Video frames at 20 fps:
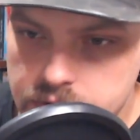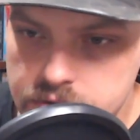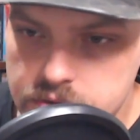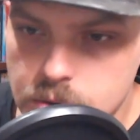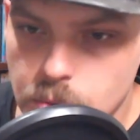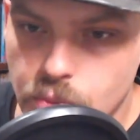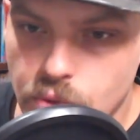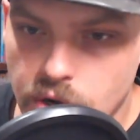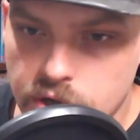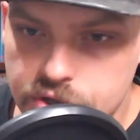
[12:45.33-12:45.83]

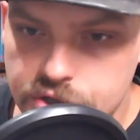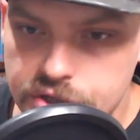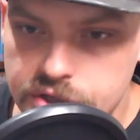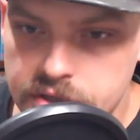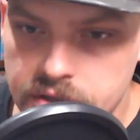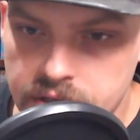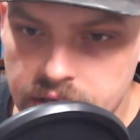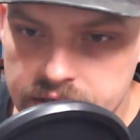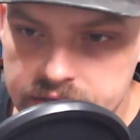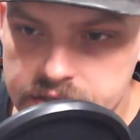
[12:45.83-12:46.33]

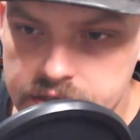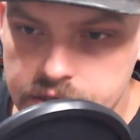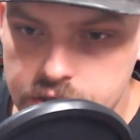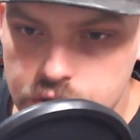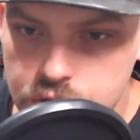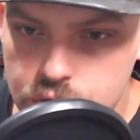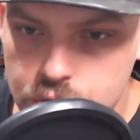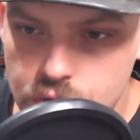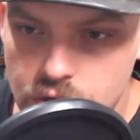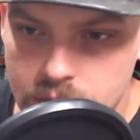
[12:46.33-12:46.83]
suppression is
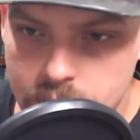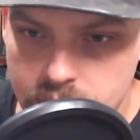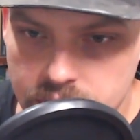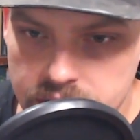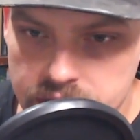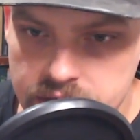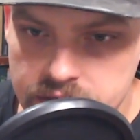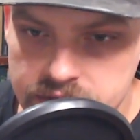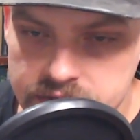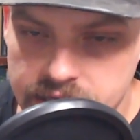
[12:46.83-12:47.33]

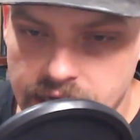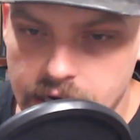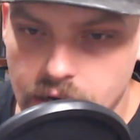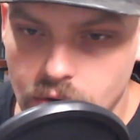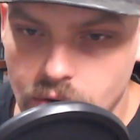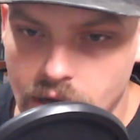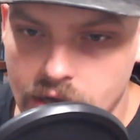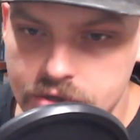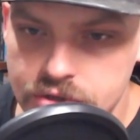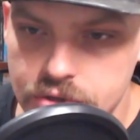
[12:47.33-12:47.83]
extremely
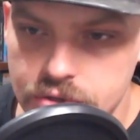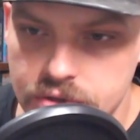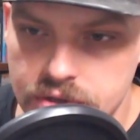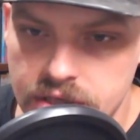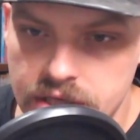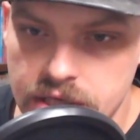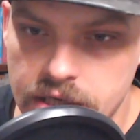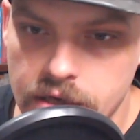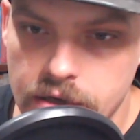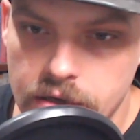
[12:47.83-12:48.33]

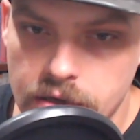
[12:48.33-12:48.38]
psychologically